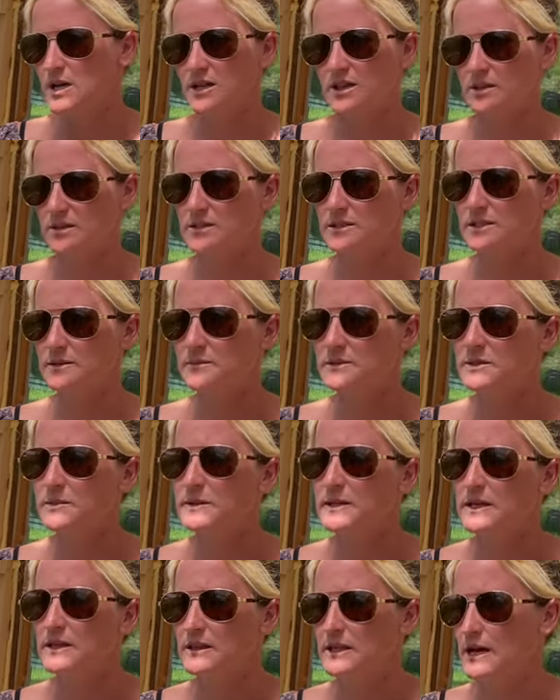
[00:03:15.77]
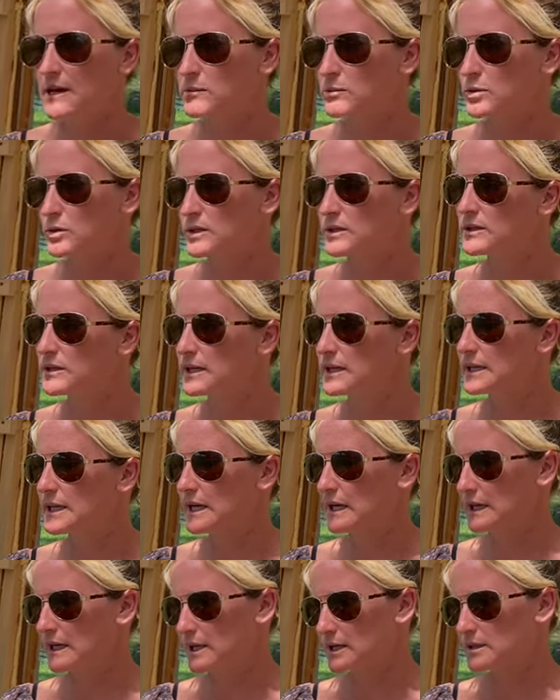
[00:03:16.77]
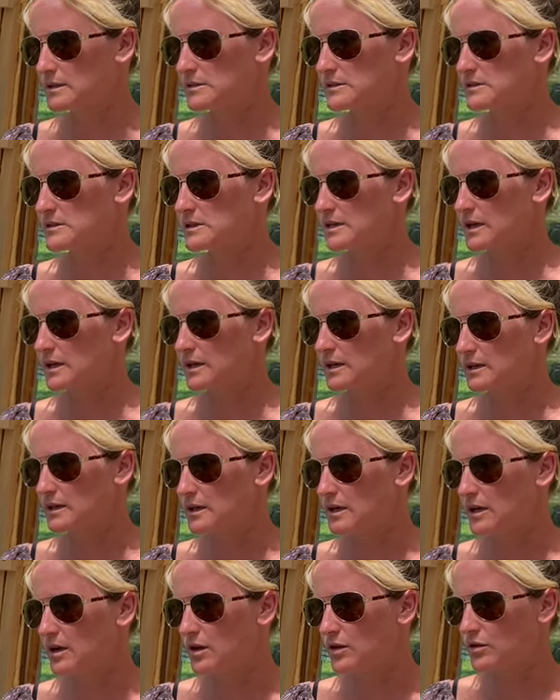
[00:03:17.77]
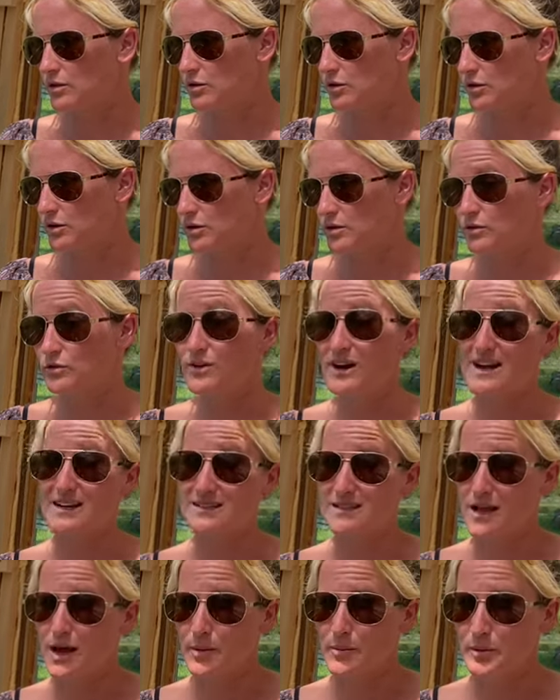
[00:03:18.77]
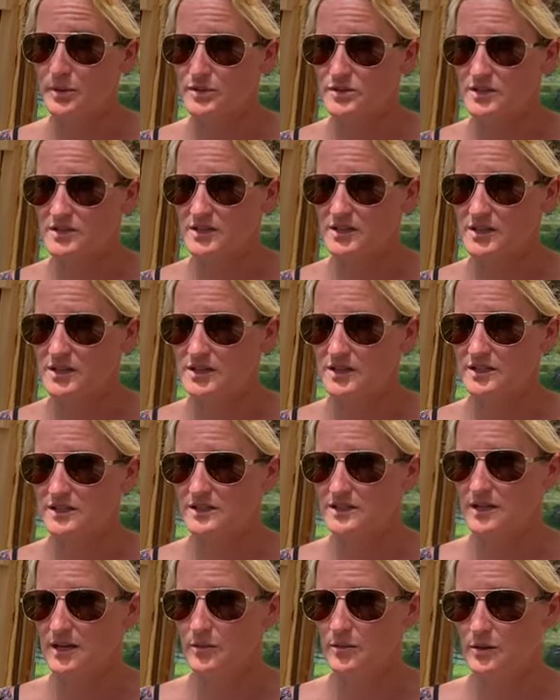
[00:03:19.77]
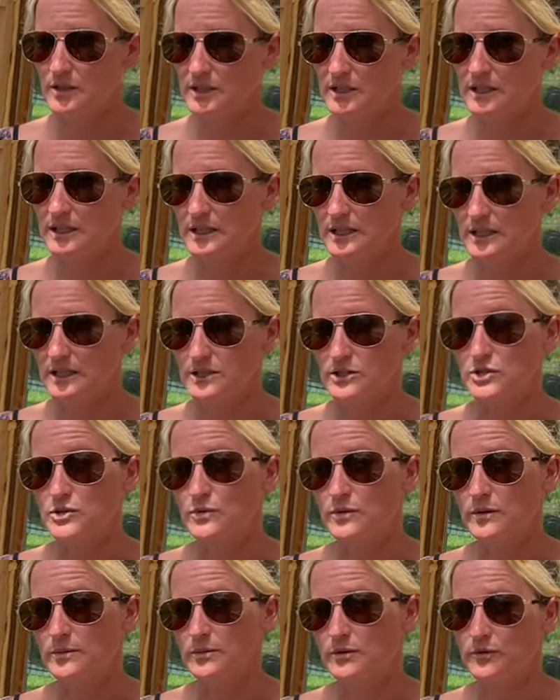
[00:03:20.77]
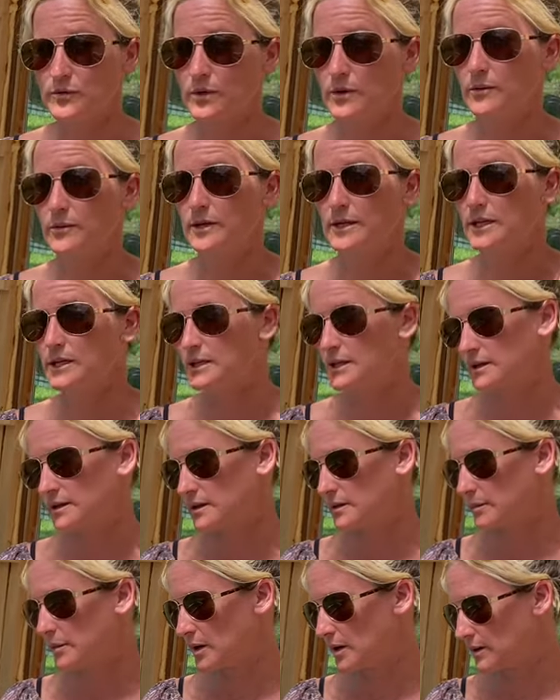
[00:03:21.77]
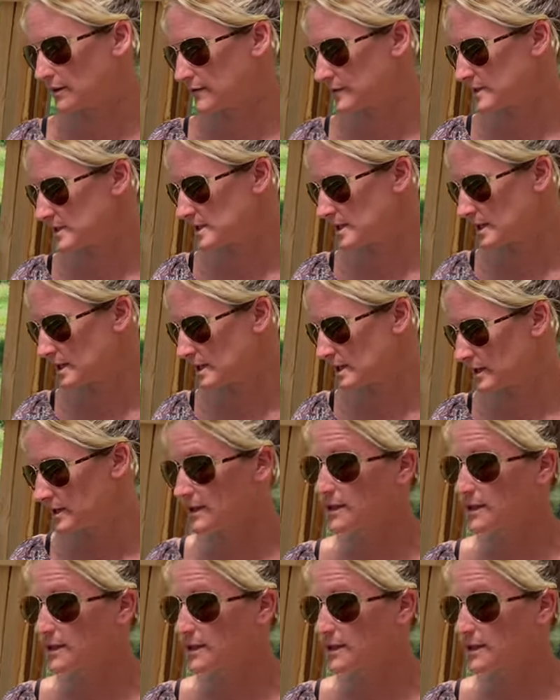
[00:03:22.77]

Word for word: there seemed to be a lot more like ants and other grasshoppers and things that would eat into them before we could get them harvested.